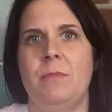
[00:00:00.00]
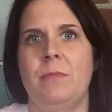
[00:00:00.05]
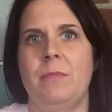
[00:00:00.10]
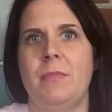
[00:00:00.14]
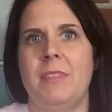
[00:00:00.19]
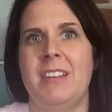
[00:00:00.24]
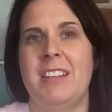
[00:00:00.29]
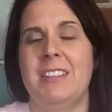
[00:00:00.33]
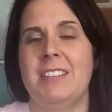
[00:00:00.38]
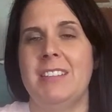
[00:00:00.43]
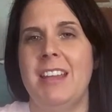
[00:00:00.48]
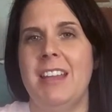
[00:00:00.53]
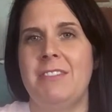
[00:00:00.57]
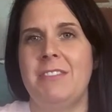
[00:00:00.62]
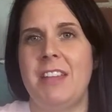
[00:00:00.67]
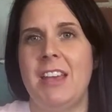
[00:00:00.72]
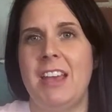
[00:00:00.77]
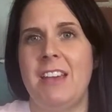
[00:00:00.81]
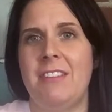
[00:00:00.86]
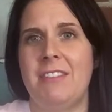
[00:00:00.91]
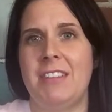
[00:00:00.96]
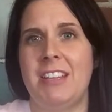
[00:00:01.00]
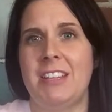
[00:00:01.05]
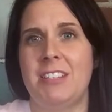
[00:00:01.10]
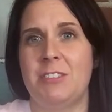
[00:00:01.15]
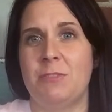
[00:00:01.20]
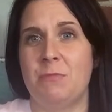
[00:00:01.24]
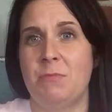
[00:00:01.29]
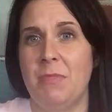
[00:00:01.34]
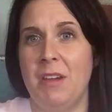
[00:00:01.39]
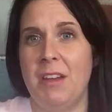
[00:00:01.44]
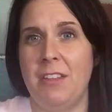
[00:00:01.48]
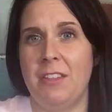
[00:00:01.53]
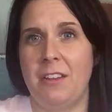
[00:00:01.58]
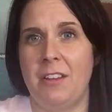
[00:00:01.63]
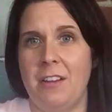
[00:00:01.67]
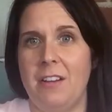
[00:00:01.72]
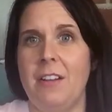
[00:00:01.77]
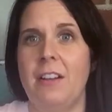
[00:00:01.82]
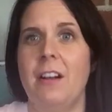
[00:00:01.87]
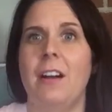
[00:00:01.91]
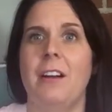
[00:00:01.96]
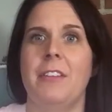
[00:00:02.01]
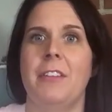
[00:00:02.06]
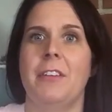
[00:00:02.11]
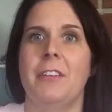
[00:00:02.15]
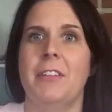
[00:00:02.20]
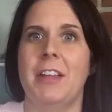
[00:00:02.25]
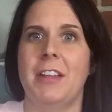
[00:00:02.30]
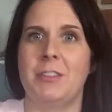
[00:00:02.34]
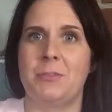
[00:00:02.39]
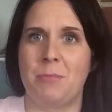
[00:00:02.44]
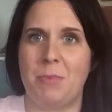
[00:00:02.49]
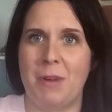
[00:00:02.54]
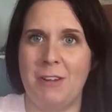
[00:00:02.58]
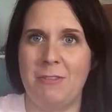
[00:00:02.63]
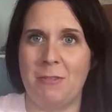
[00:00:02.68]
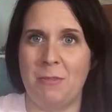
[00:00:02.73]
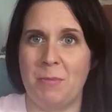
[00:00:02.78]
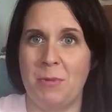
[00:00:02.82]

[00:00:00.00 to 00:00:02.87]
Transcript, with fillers: doesn't have to have its mother, although that's preferable,